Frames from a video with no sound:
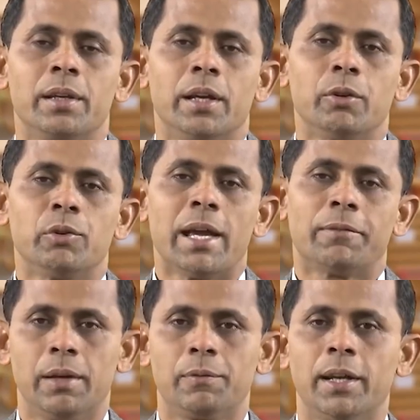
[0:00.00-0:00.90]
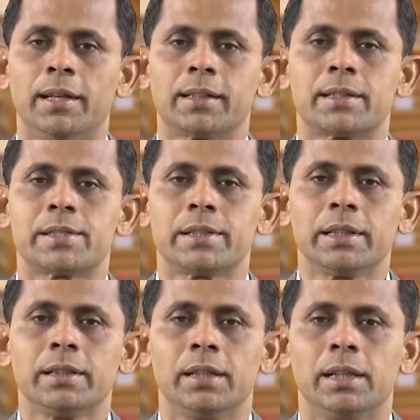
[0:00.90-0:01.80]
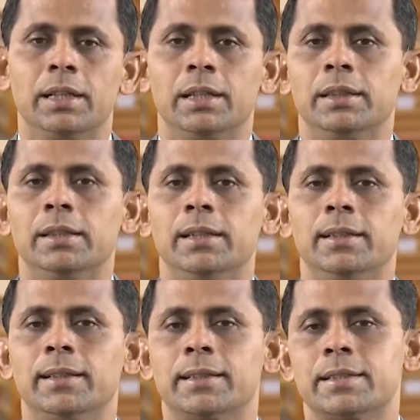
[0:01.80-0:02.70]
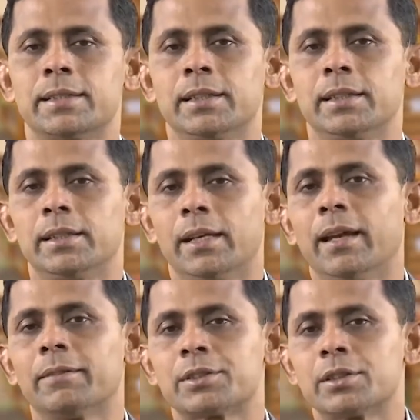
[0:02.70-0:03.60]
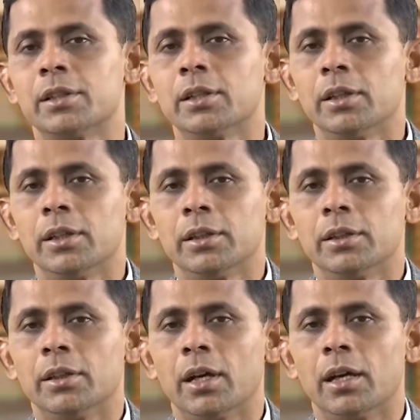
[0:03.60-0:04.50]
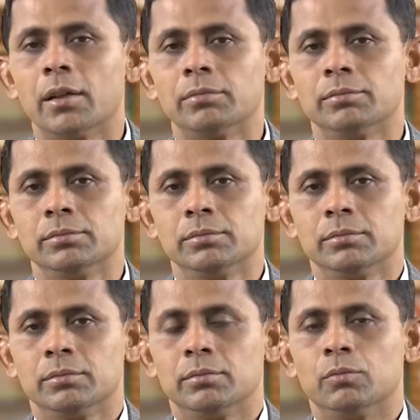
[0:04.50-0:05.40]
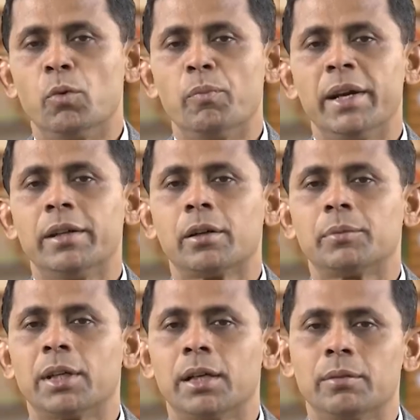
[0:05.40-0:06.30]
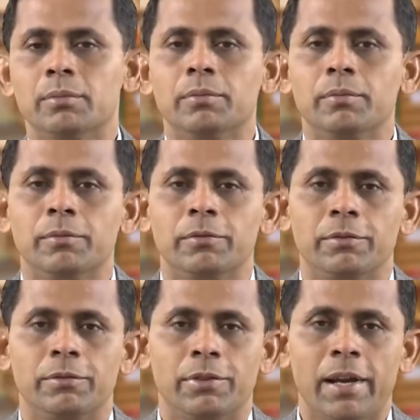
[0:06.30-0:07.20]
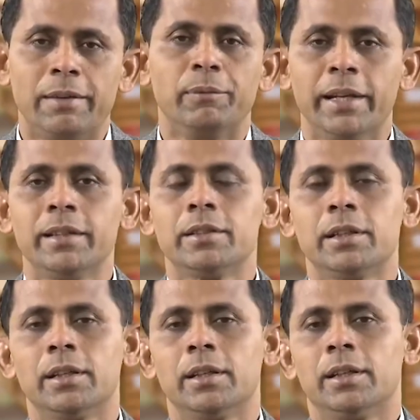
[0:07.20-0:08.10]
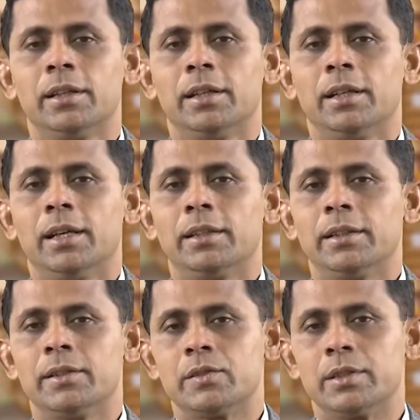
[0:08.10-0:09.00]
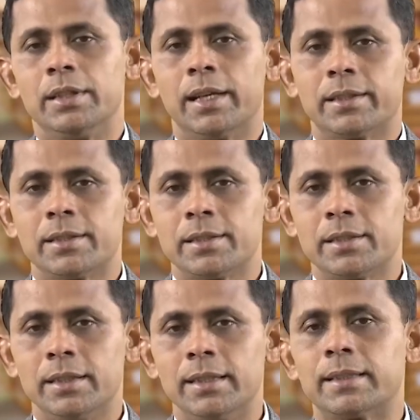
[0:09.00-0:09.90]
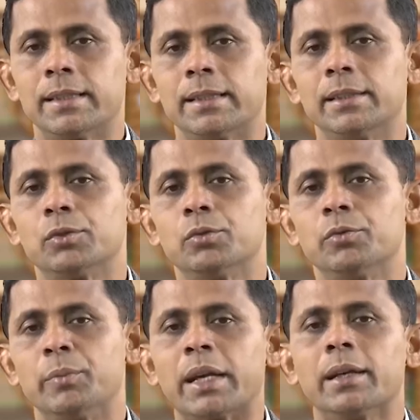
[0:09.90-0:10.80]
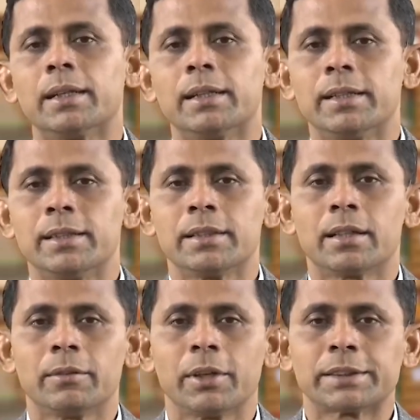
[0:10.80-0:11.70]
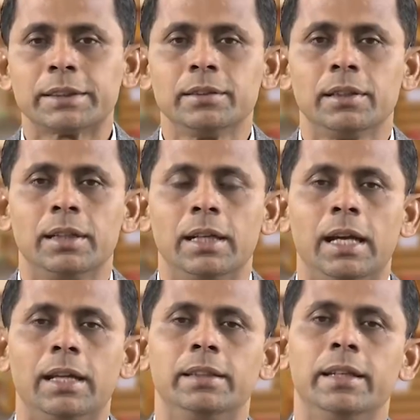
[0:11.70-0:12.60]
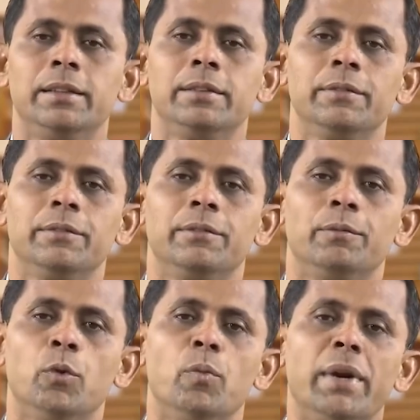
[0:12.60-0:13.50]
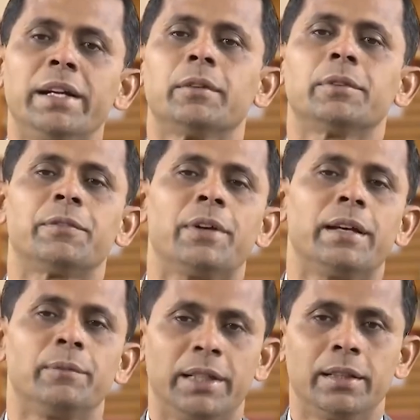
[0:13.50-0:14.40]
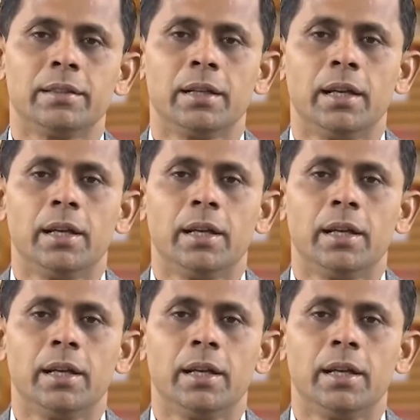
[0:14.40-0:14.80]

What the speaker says: and we have apply electricity, then electricity helps the movement of the fan blade, and that is electrical to mechanical energy conversion, and then movement of the fan blade